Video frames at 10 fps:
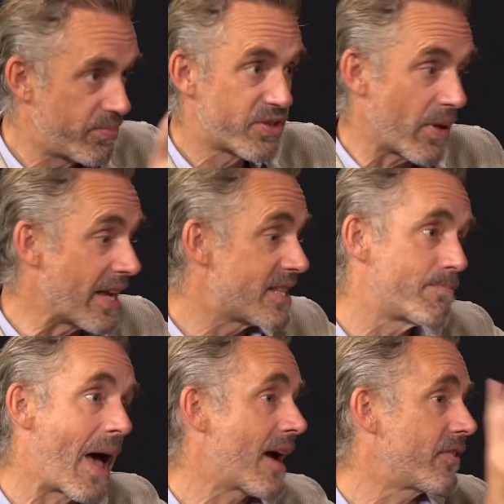
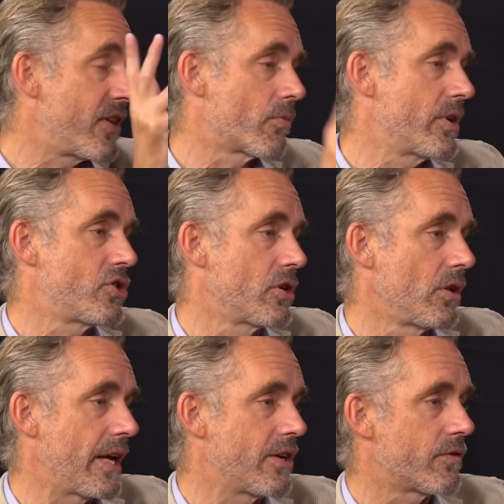spliced back the
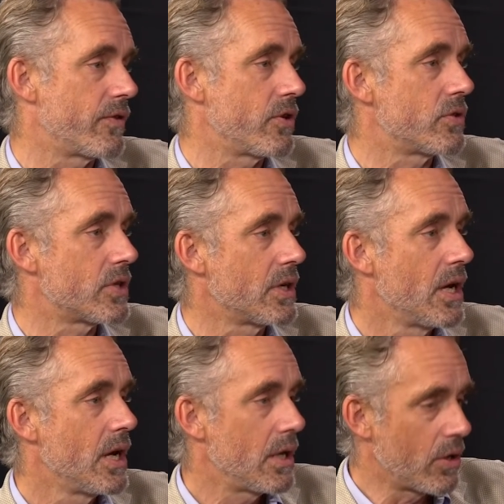original interviews and
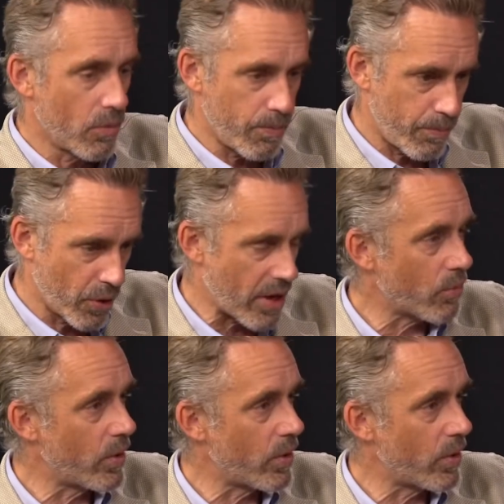you know put